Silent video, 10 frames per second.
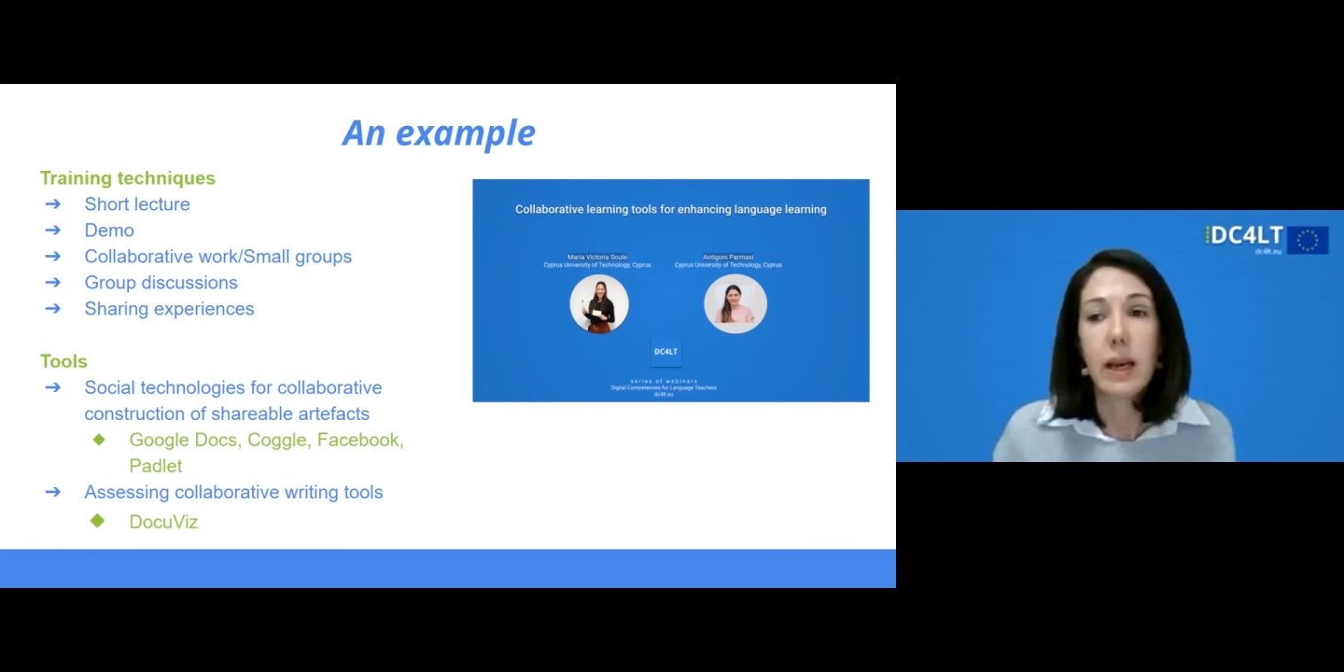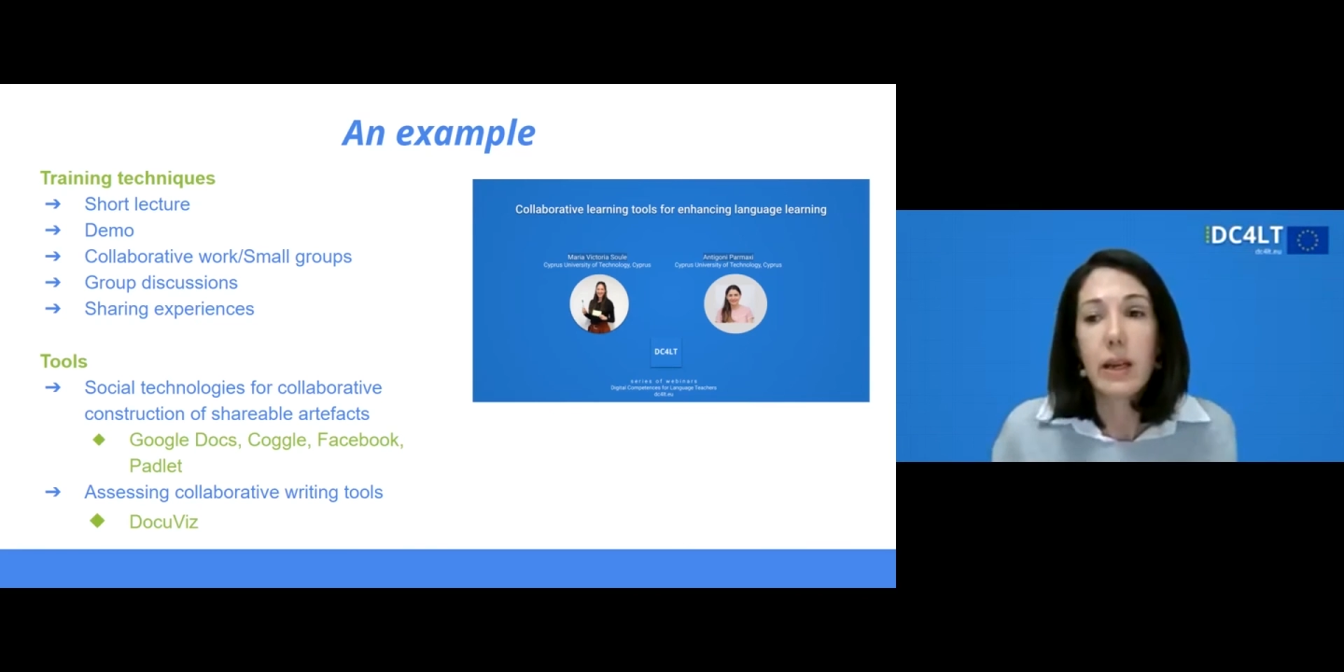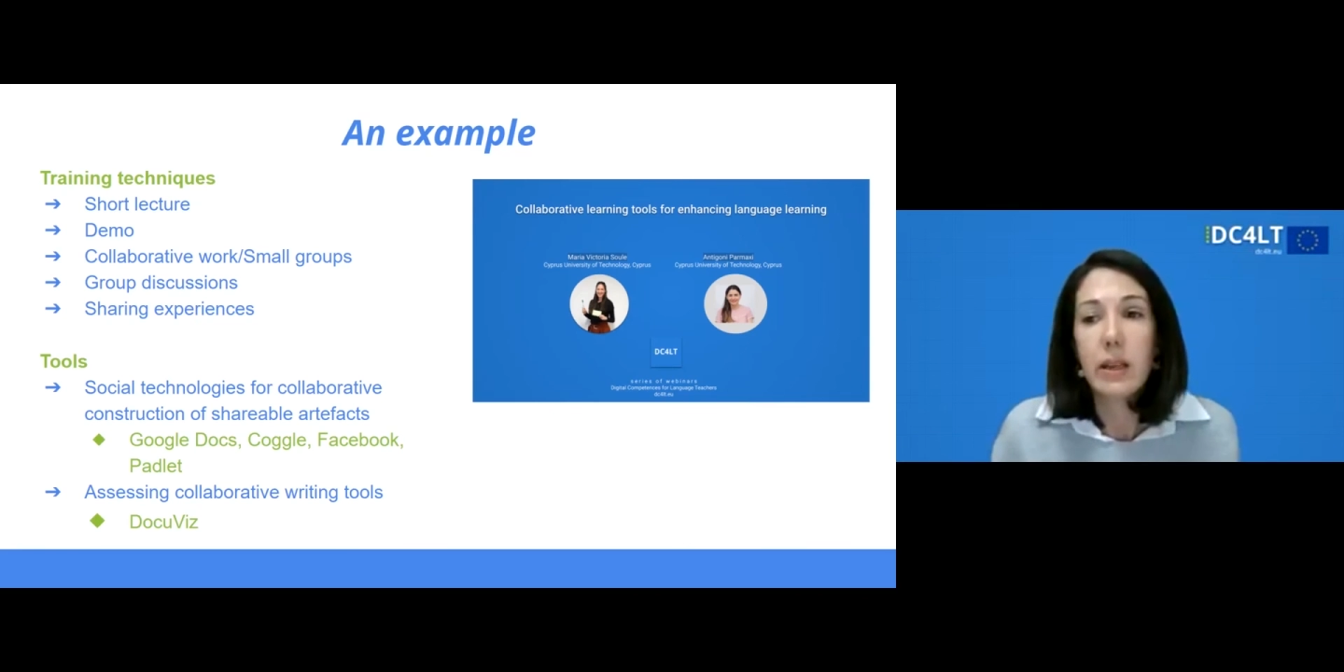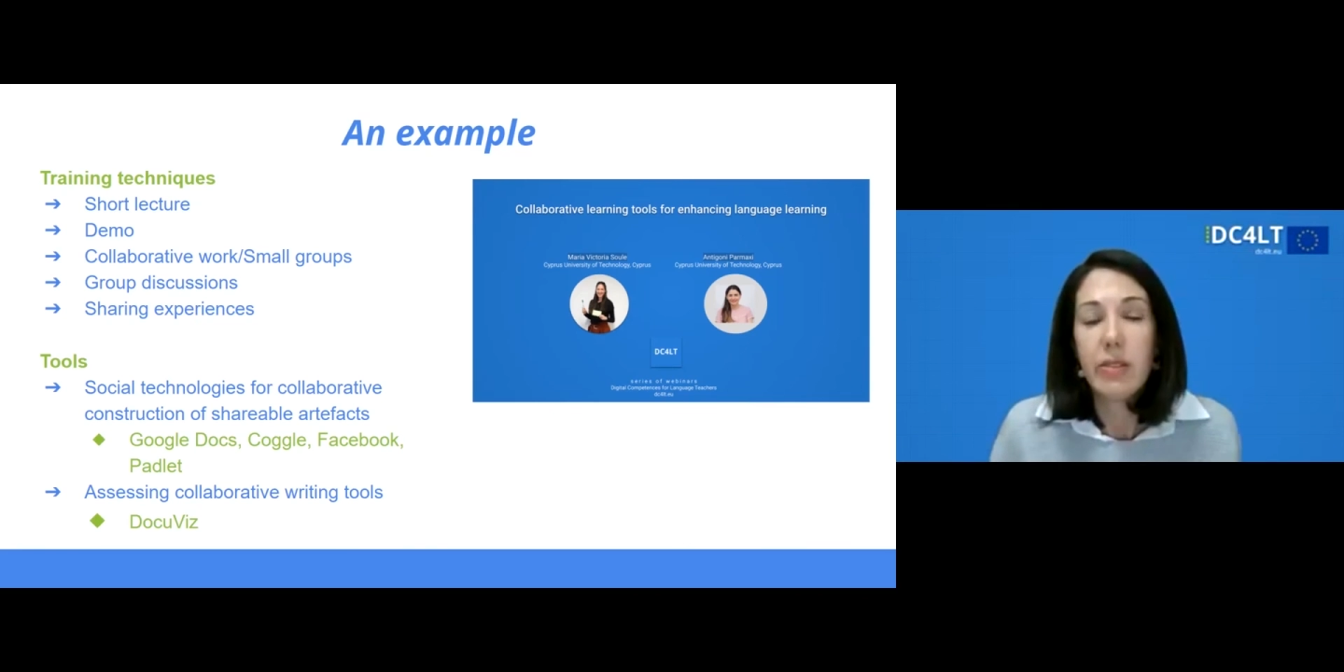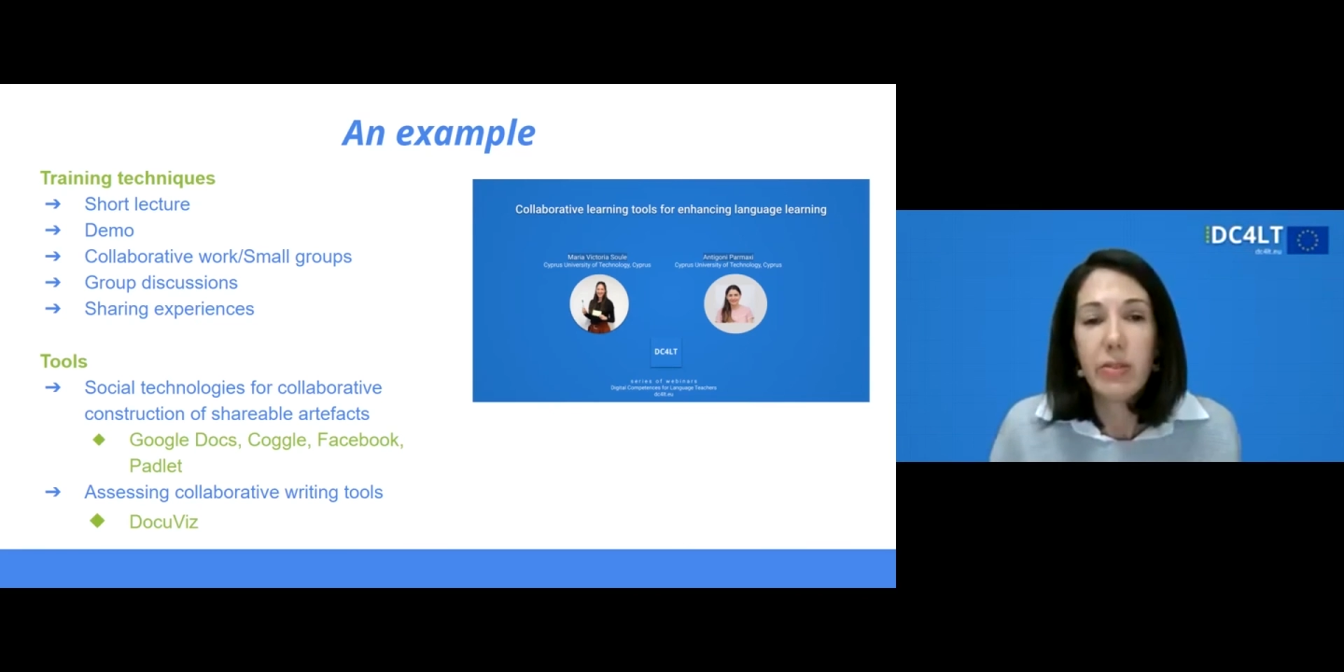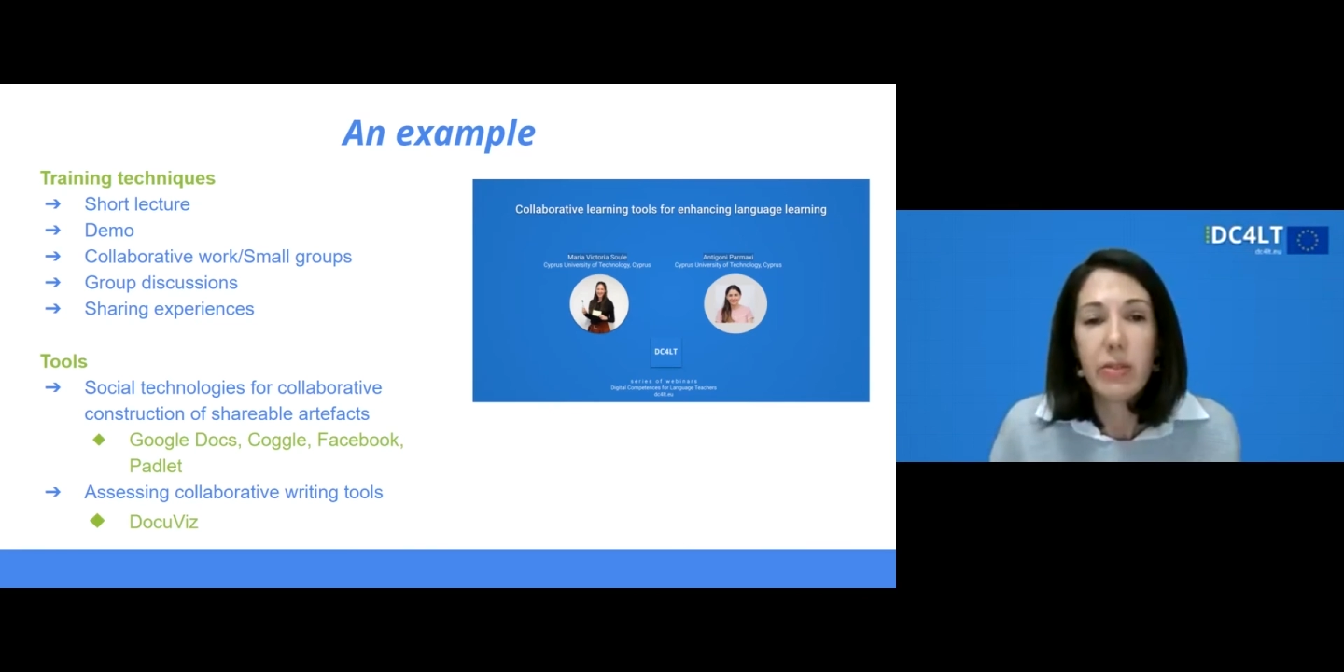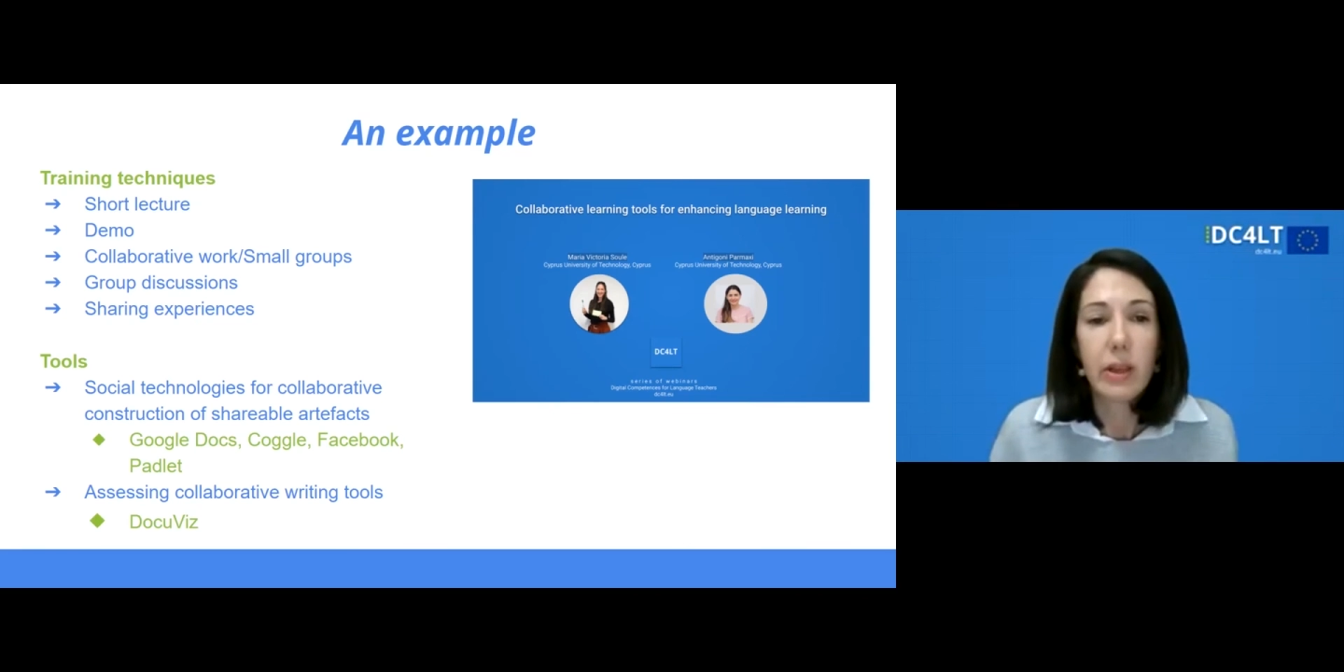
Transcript: and if